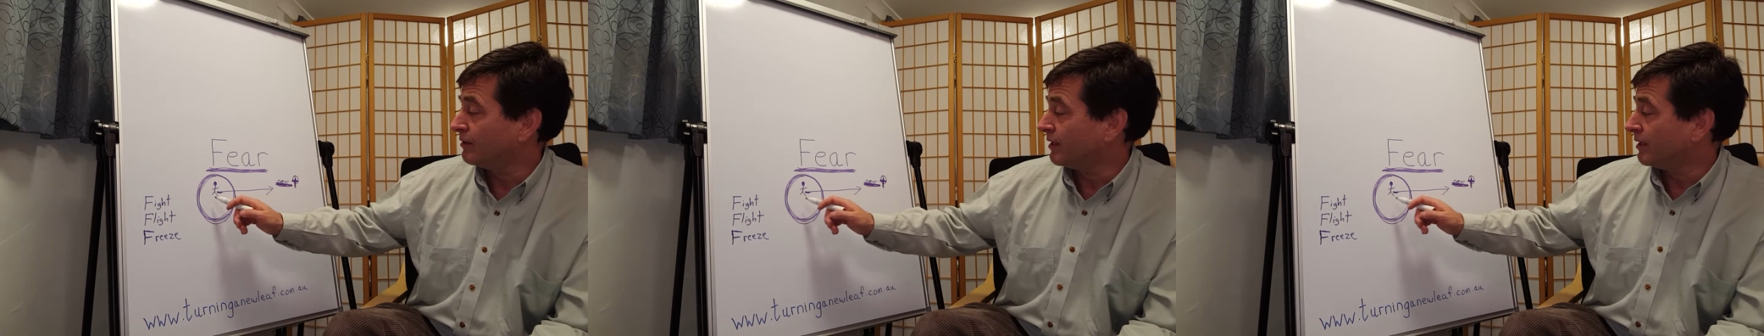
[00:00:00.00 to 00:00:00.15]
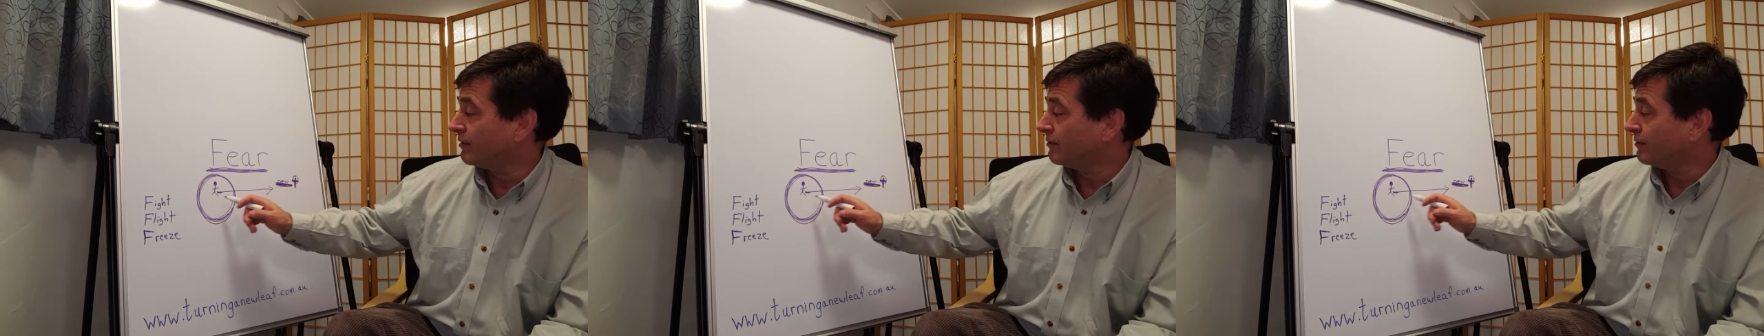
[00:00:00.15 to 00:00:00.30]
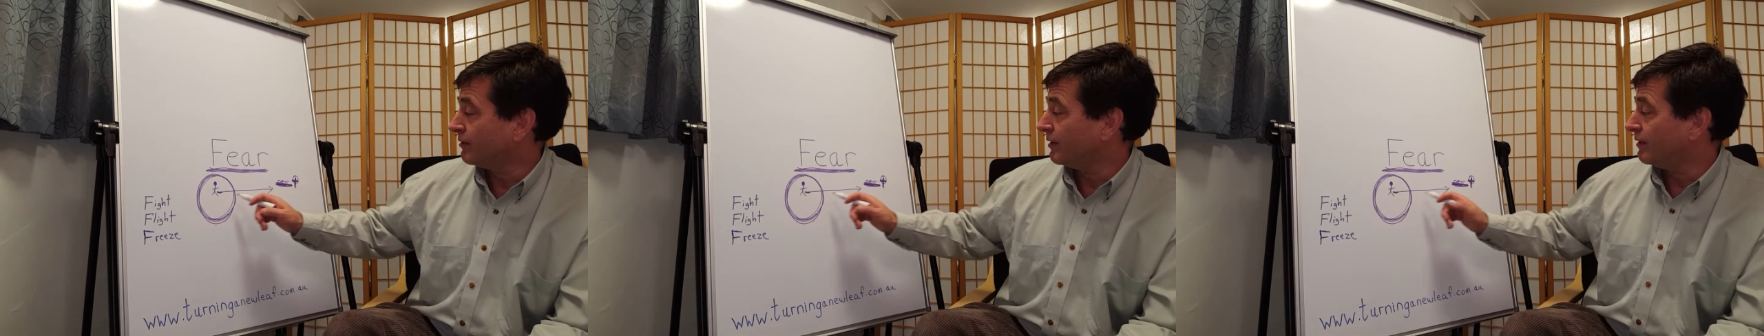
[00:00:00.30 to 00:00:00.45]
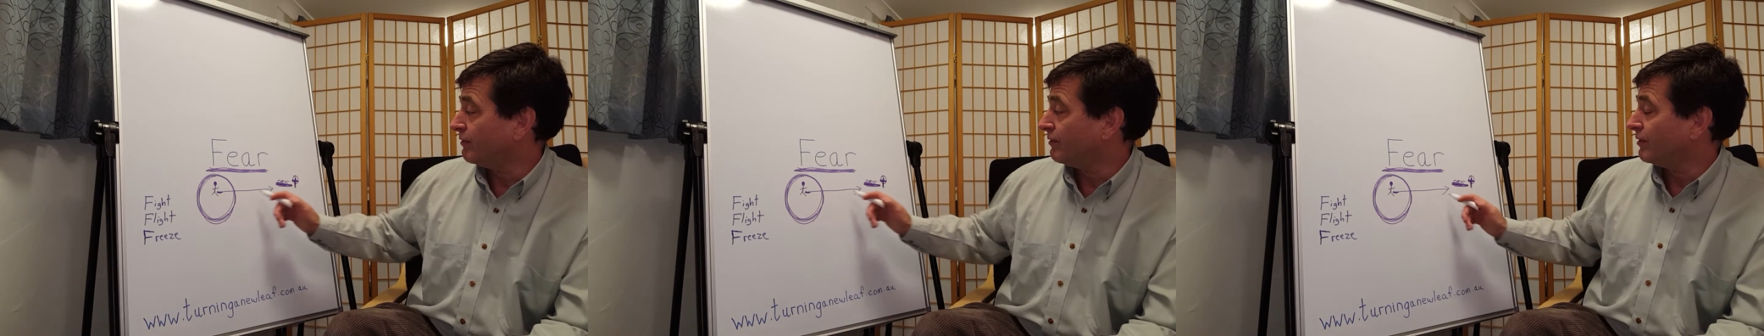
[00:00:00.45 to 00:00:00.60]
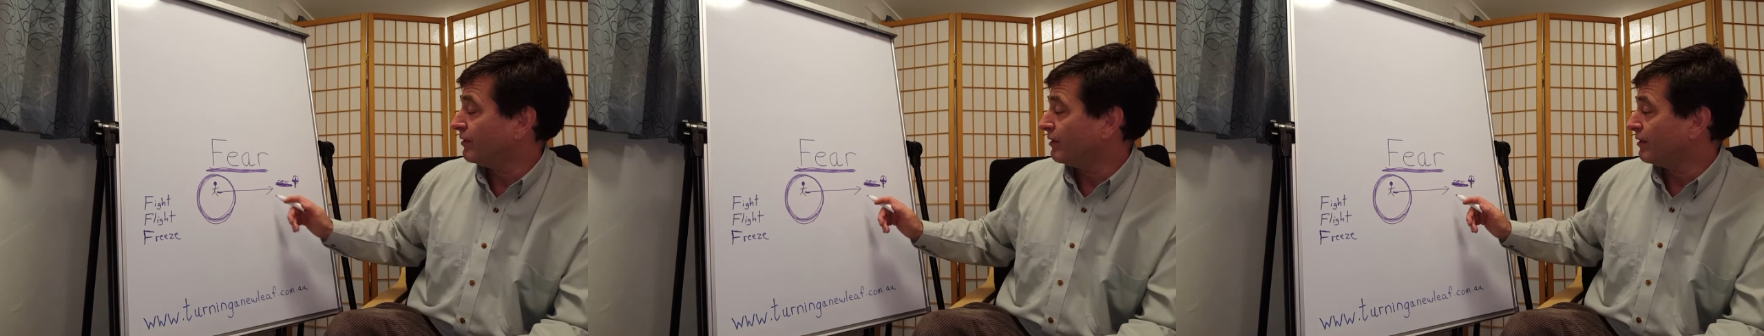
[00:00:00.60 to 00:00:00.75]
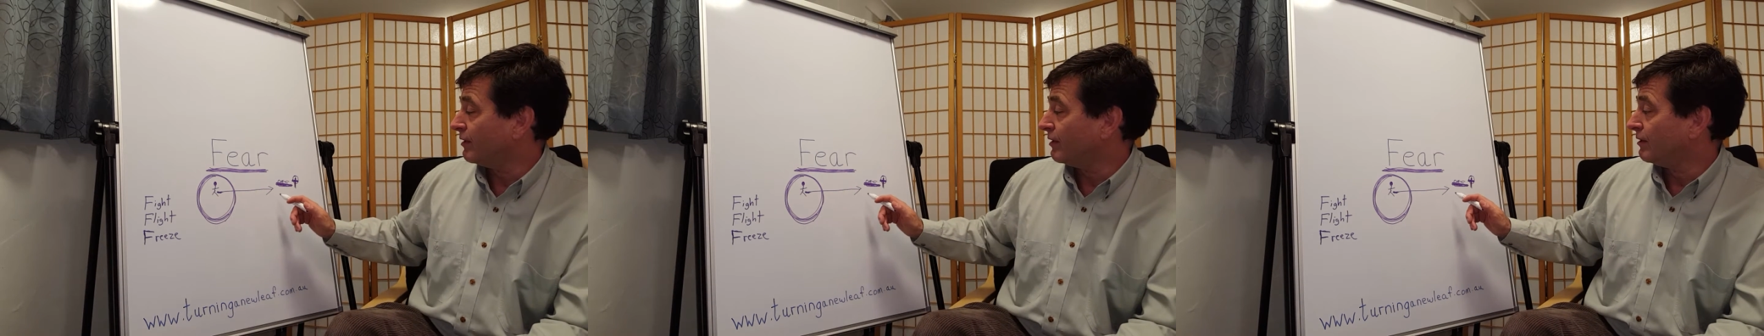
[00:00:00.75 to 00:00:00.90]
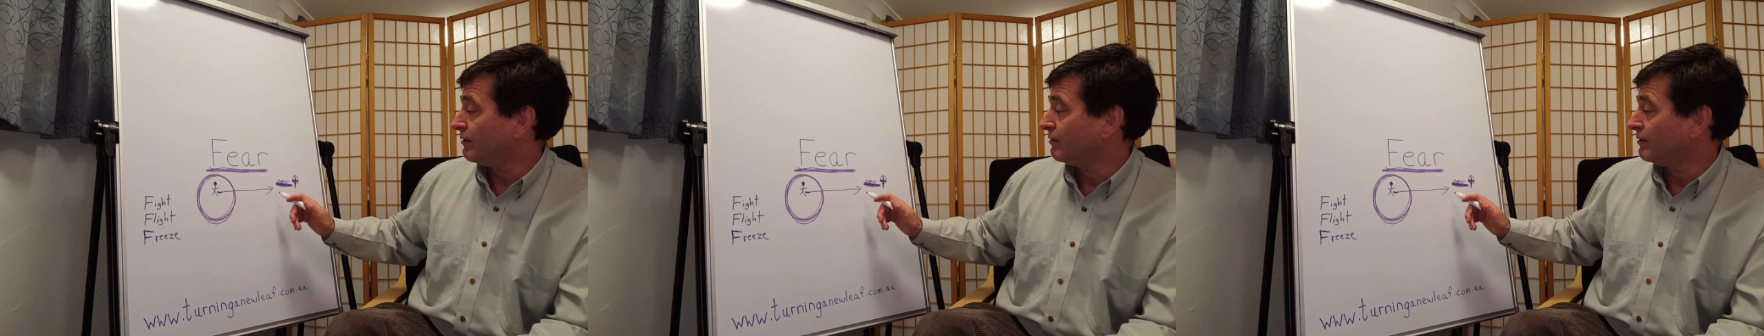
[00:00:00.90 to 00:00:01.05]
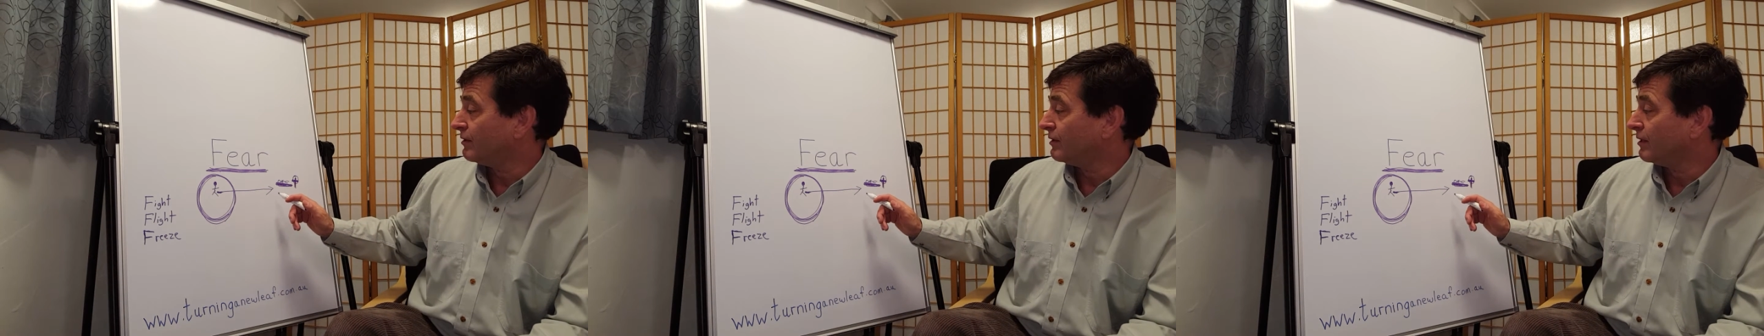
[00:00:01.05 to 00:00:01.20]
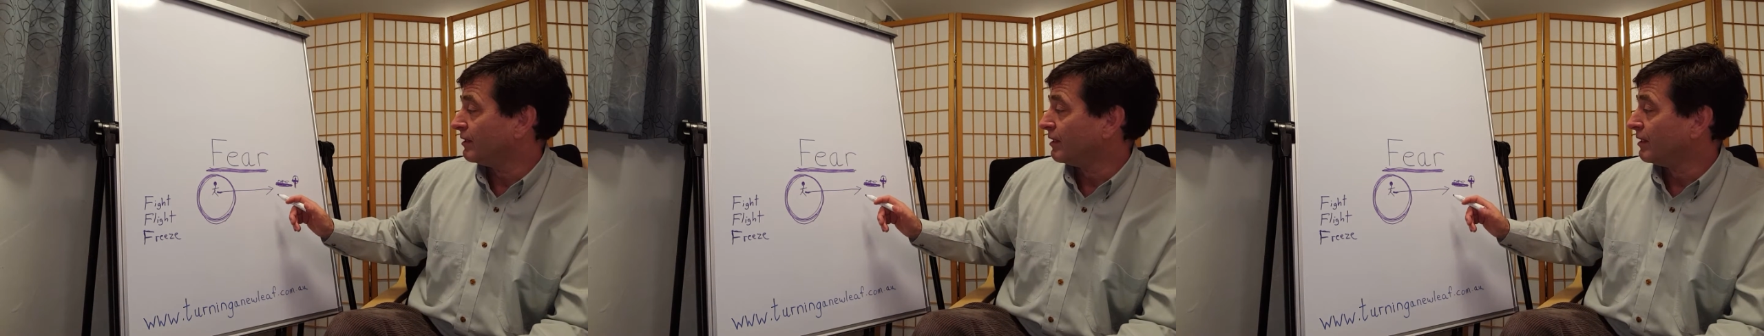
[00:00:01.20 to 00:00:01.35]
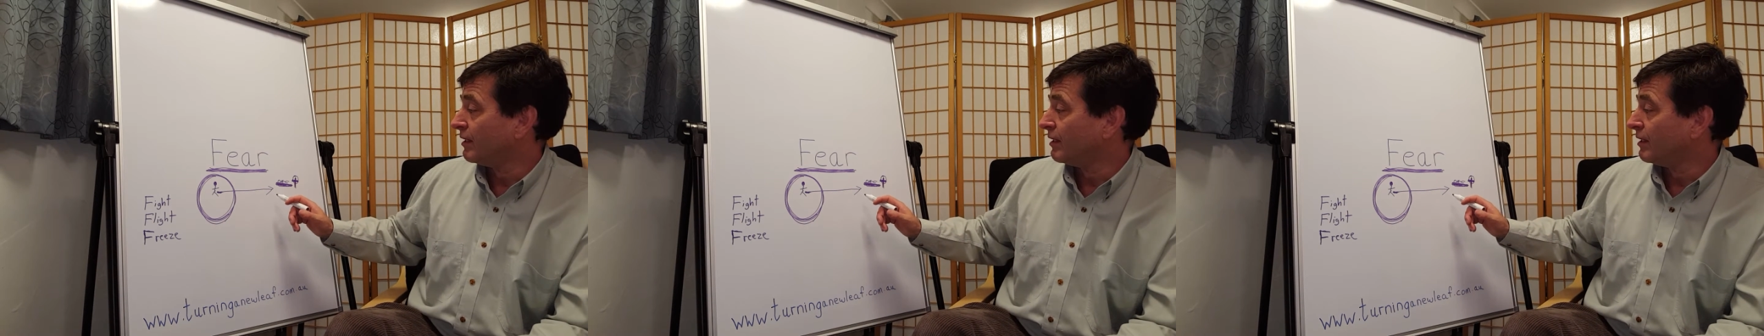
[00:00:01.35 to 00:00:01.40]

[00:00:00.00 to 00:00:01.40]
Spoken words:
that's what you've got to lose.